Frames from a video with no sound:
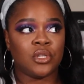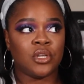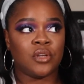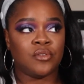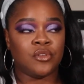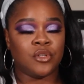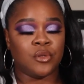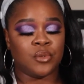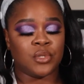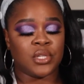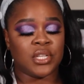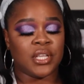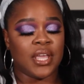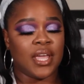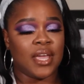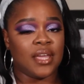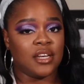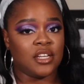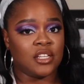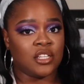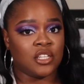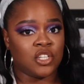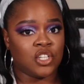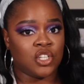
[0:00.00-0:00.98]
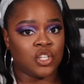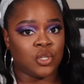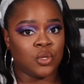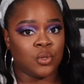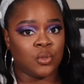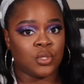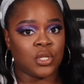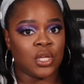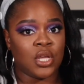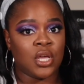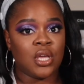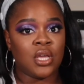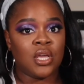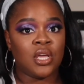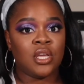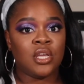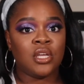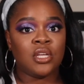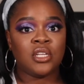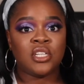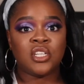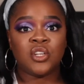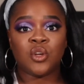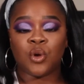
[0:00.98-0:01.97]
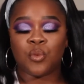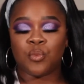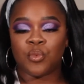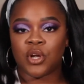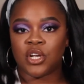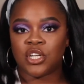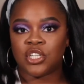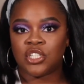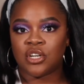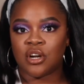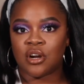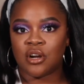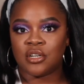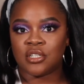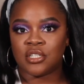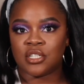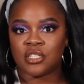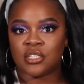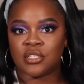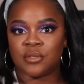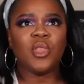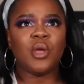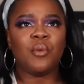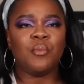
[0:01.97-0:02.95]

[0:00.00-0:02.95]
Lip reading: if she was in Candiace's shoes, she would press charges.